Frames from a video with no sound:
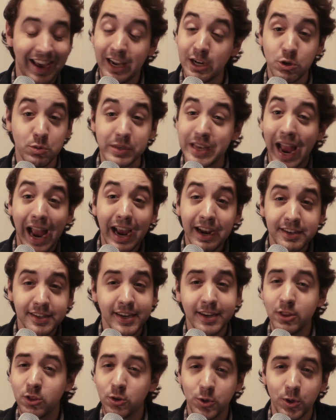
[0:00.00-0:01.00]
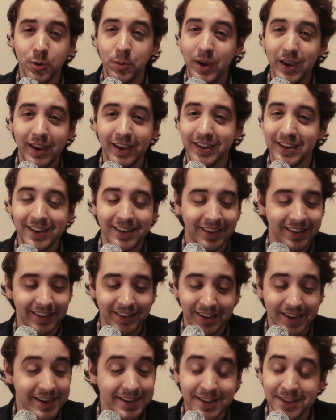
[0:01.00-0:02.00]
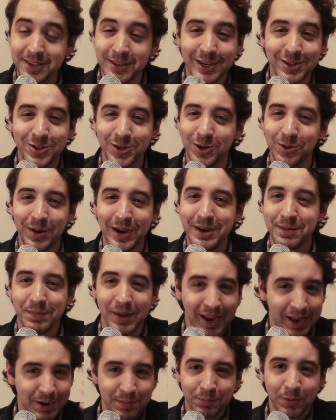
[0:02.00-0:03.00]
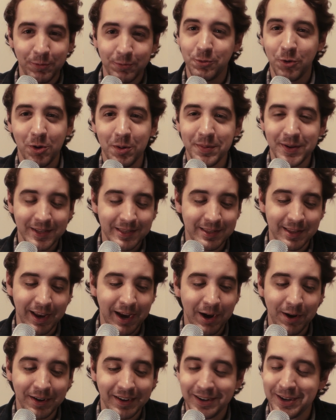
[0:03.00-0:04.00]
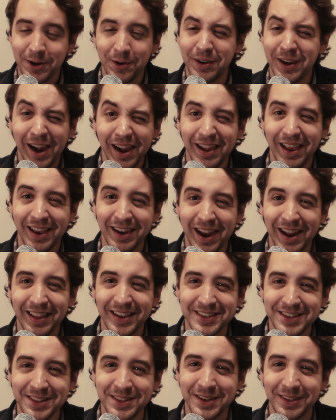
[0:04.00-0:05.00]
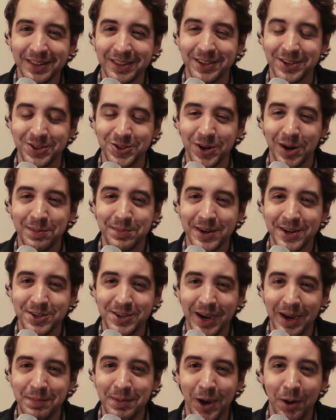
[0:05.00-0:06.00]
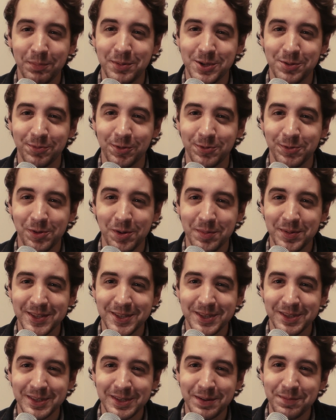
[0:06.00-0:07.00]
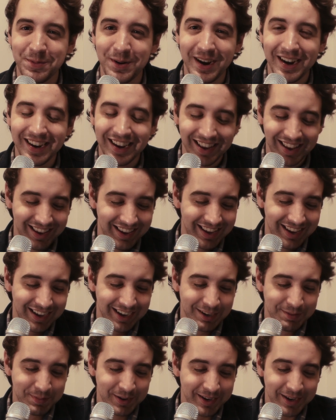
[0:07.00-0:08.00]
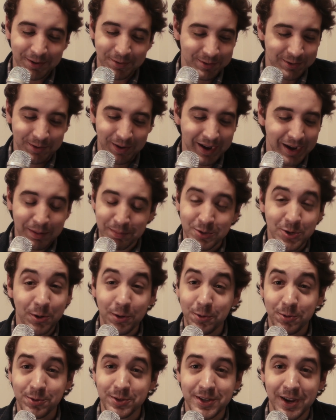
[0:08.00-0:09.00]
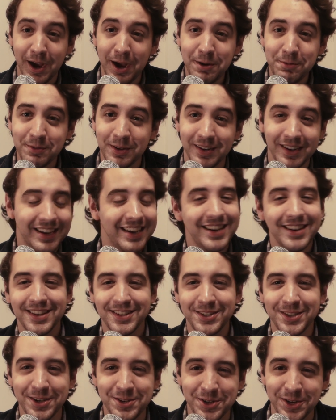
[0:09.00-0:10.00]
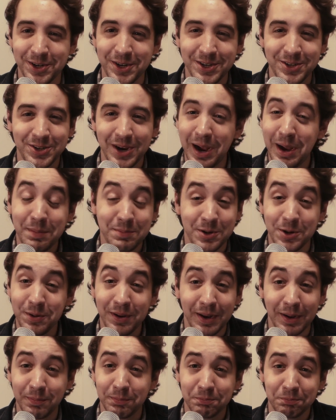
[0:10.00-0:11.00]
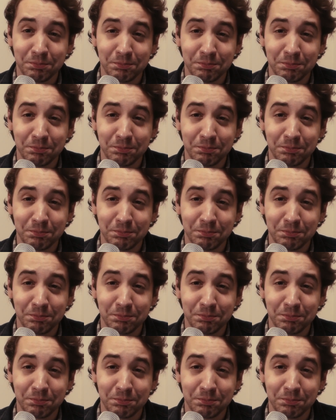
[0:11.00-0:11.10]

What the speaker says: was acting through it, and he did such a great performance there. You know, and I like to think that the strawberry jam helped his performance in some way. But it was great. I'm sure it was tough, and he did such a good job doing it.